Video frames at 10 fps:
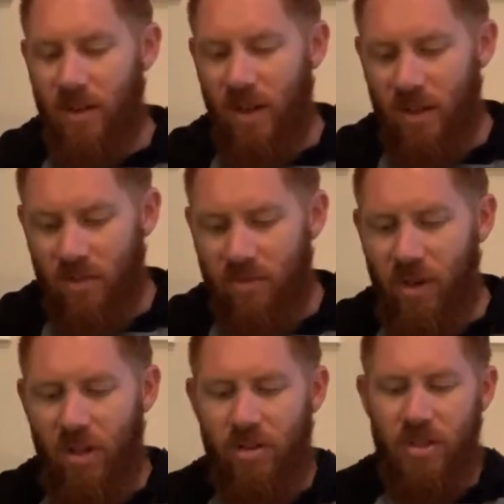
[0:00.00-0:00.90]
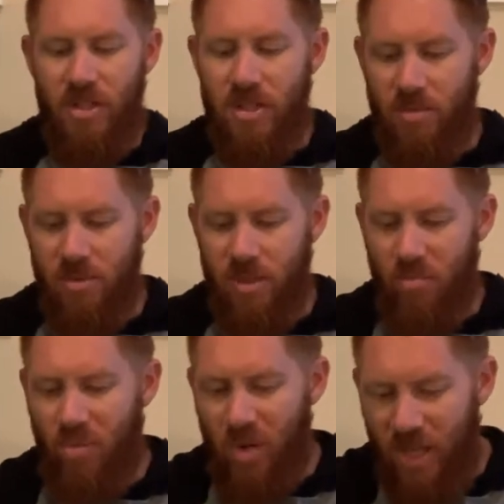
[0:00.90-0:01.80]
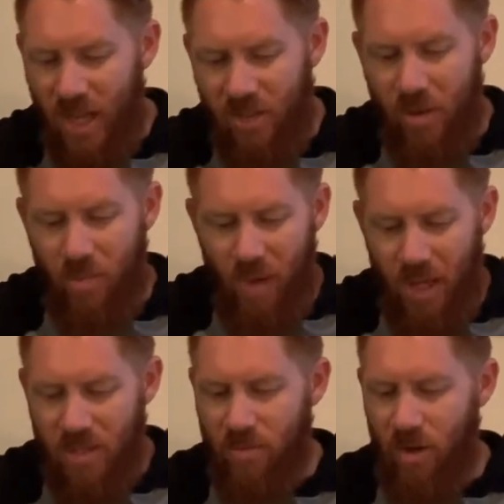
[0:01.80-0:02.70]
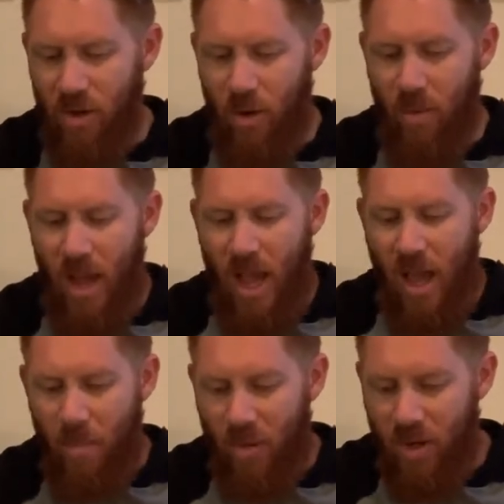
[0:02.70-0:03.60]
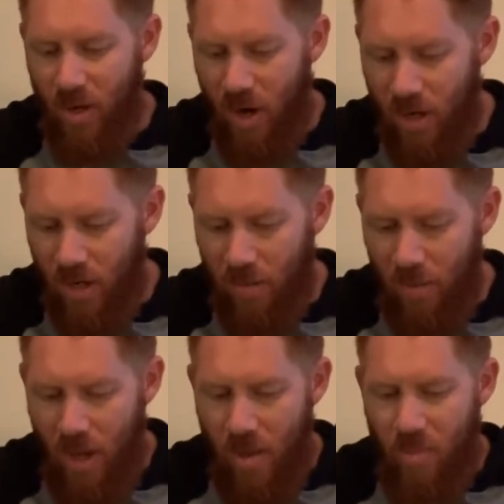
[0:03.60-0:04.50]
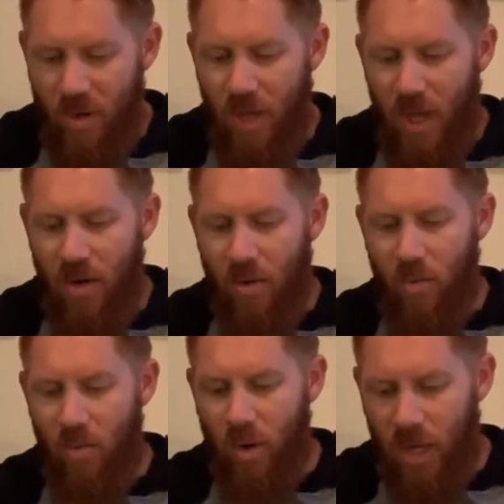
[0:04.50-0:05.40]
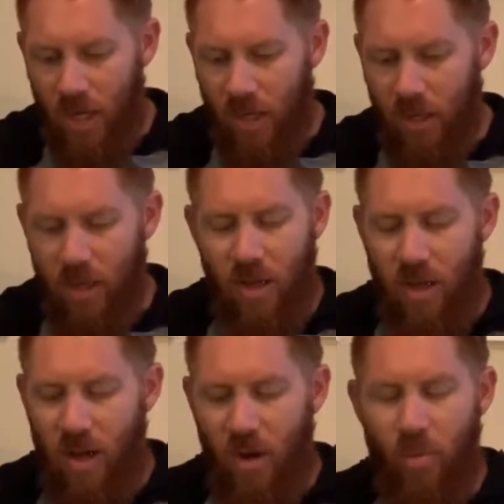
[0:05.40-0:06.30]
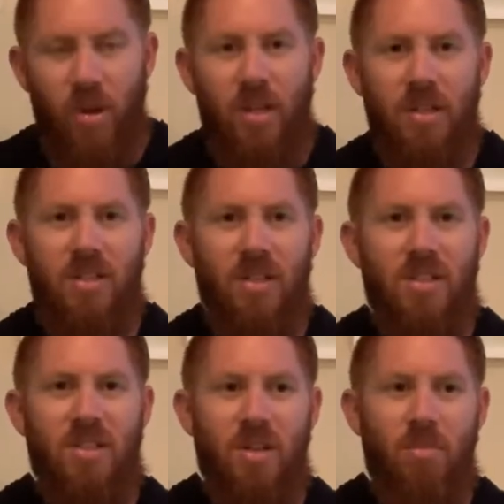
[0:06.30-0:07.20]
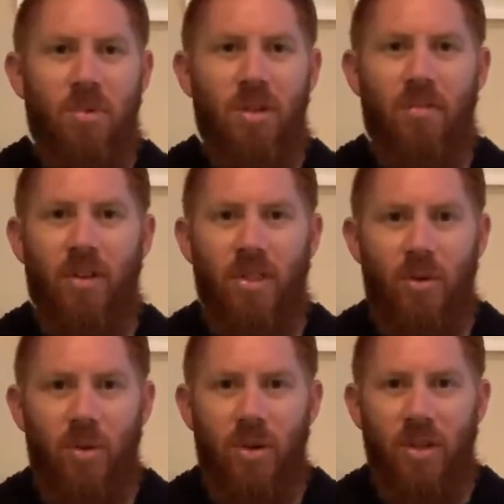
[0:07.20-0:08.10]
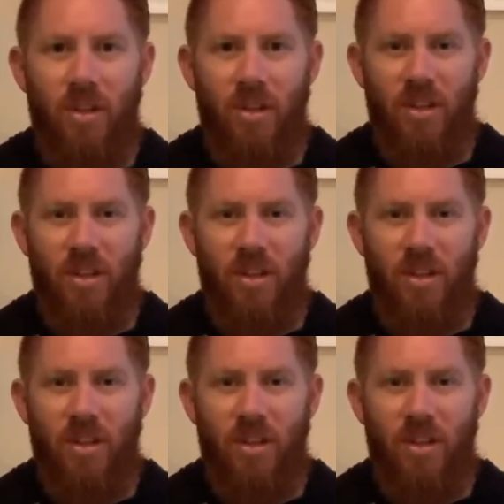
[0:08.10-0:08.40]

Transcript: And the father accepted him. Bring out the best robe and put it on him. Bring out a ring. A ring is a symbol of authority.